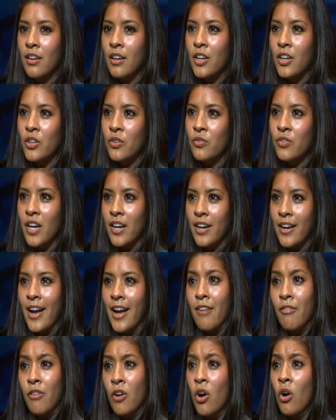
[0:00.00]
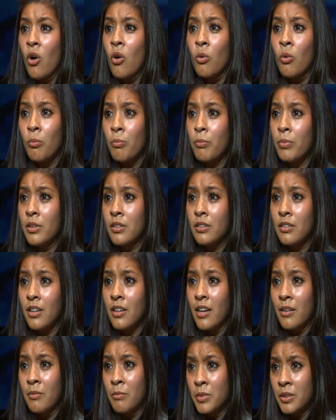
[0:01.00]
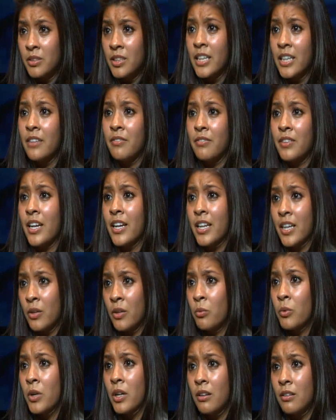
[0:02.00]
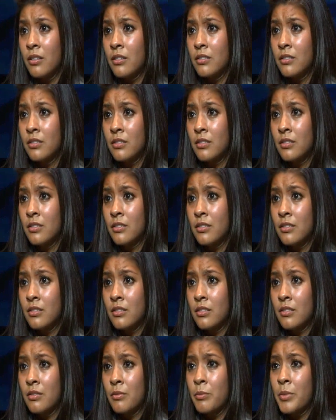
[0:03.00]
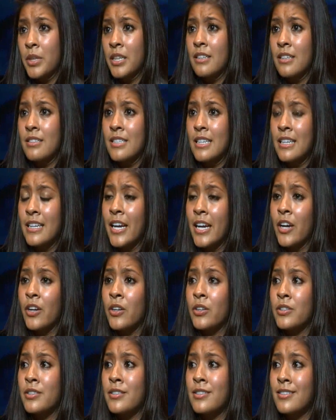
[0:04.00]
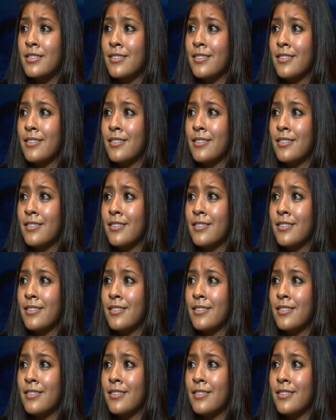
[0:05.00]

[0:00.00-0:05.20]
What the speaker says: And you've got to have hope and believe that he will. Because he cares